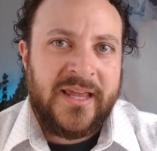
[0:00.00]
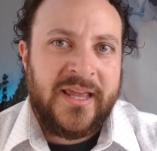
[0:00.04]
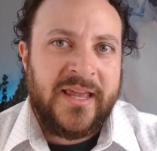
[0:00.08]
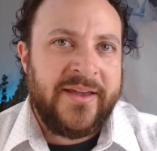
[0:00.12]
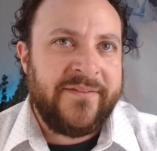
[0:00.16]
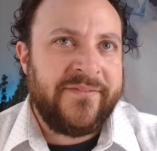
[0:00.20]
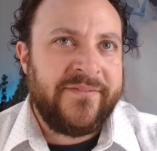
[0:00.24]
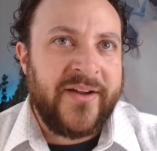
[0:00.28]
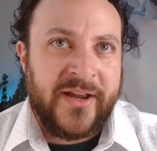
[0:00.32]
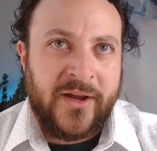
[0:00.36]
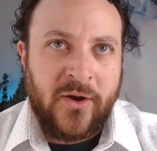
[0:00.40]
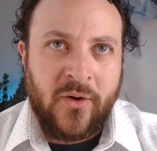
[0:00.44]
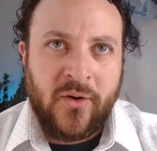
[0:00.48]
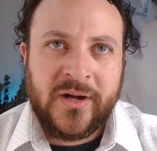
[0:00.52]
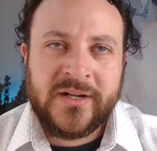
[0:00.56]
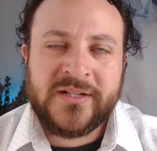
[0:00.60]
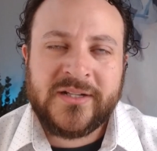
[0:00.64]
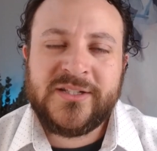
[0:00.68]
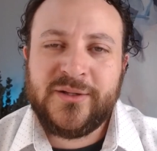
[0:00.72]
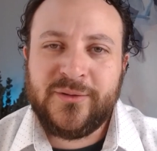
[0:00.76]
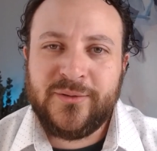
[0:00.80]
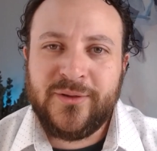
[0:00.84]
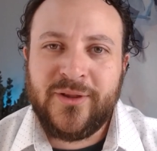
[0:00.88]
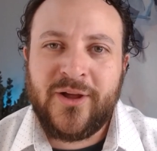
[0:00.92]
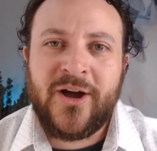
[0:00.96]
If I go on
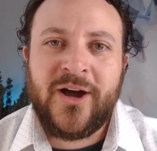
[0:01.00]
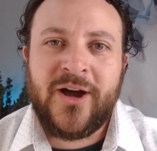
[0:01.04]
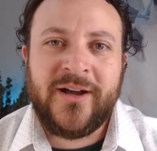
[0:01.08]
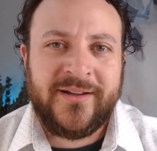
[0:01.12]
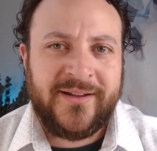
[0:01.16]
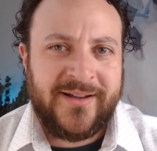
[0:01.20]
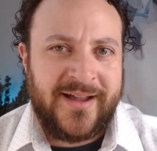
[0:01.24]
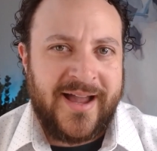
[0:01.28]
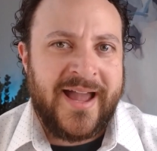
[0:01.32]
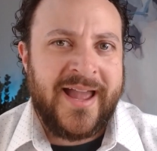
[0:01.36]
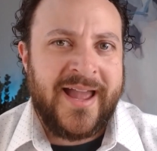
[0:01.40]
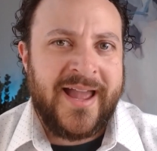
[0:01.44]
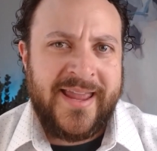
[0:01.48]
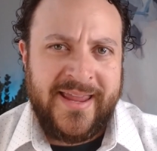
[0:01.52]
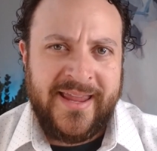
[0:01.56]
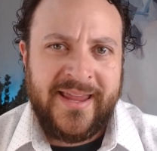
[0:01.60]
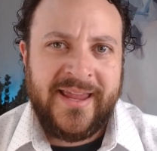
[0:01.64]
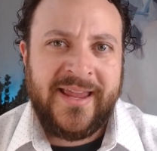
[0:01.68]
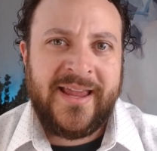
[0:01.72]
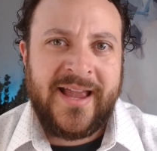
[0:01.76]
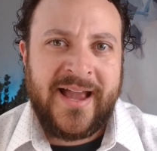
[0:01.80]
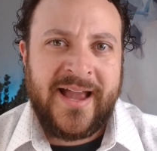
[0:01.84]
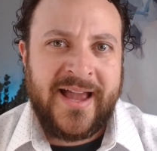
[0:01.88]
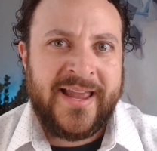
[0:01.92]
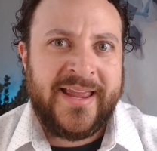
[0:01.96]
too long,
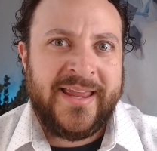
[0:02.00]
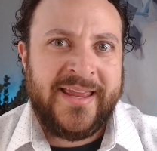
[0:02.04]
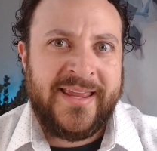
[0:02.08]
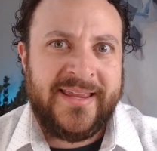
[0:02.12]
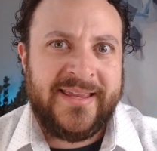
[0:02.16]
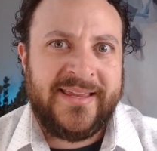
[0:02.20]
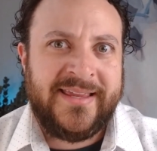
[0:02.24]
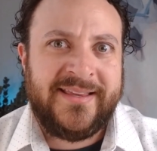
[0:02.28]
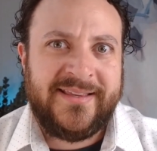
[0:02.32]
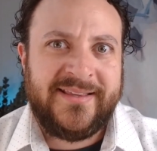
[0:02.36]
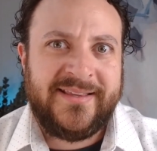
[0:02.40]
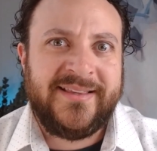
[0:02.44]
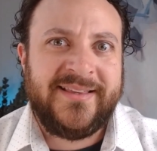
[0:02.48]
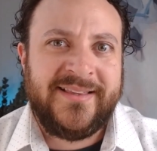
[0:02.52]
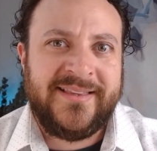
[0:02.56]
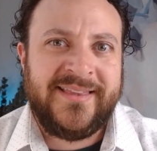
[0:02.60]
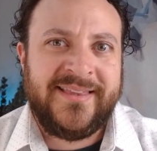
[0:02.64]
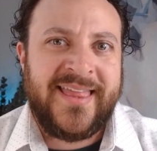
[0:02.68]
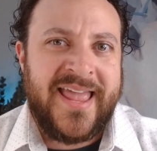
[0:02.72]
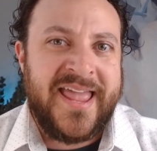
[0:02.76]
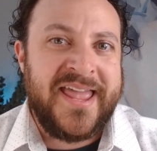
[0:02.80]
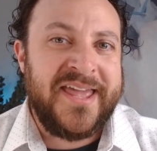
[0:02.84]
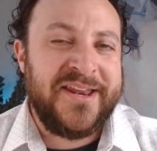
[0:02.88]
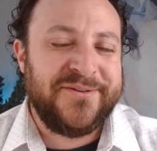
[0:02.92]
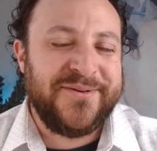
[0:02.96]
they
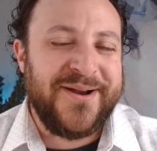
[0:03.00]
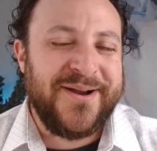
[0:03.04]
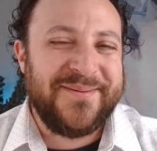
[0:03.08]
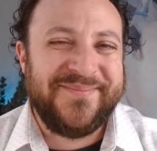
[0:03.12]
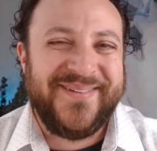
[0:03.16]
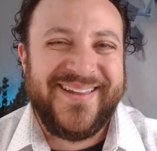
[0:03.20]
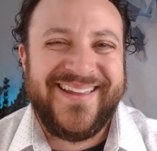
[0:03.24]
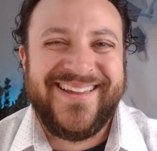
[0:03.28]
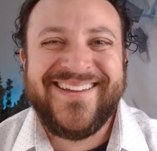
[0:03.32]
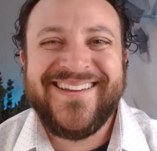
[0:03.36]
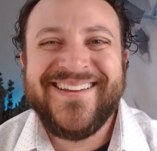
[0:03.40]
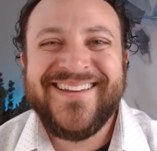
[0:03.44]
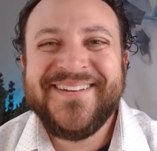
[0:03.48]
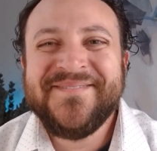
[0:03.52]
interrupt me.